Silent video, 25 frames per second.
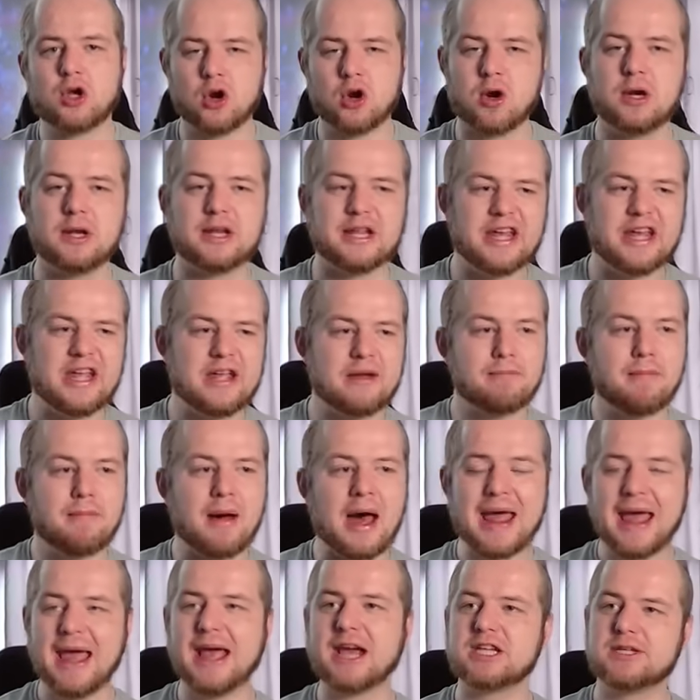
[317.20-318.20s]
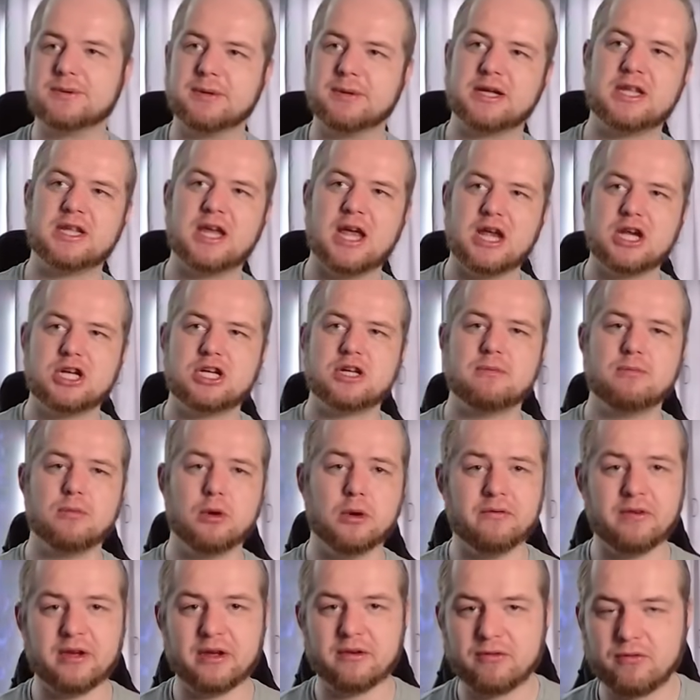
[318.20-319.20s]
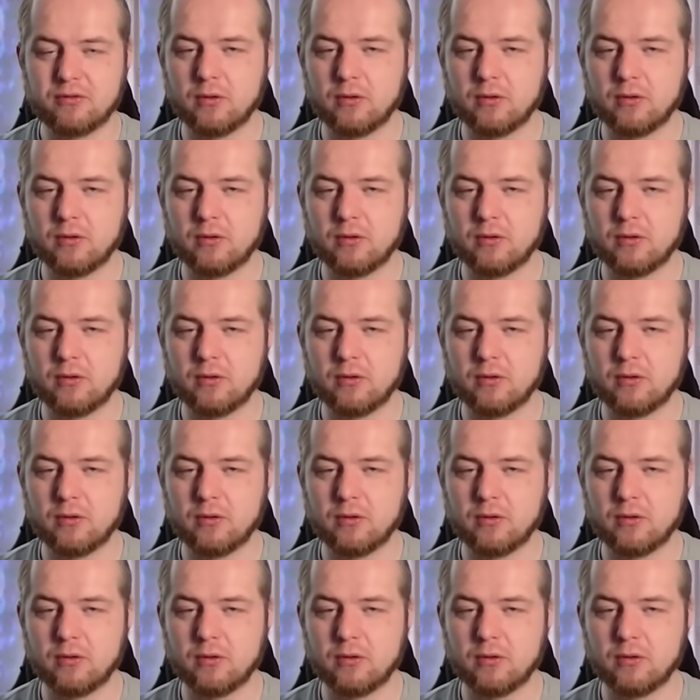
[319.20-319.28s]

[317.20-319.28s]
currently my expectation moving